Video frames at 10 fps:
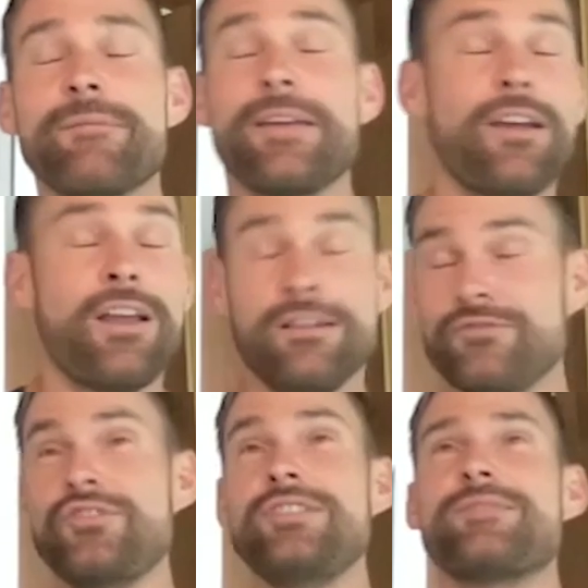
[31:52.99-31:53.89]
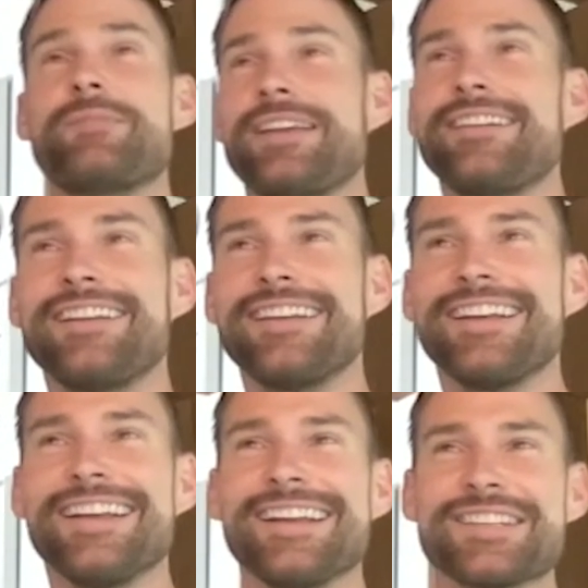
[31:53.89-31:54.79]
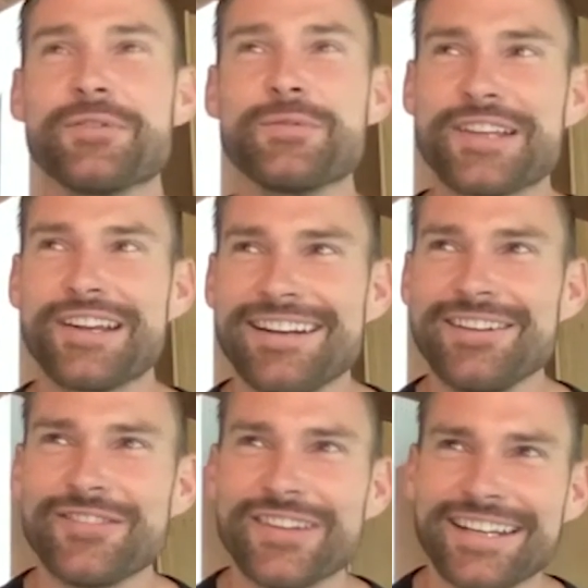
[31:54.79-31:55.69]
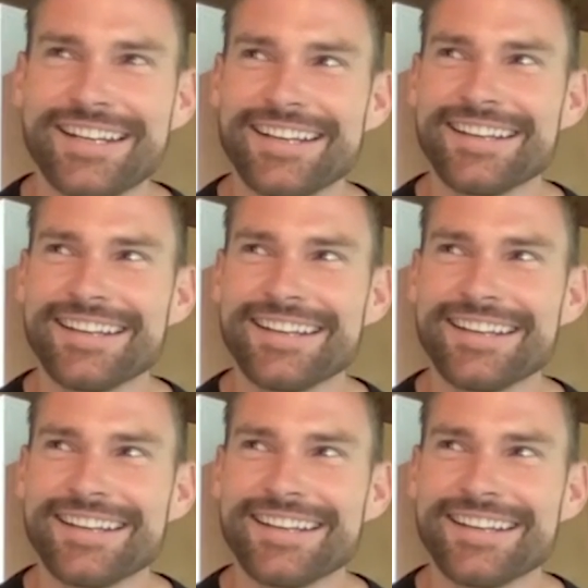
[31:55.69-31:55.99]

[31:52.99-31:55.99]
I'm like, geez, man. So it was kind of like,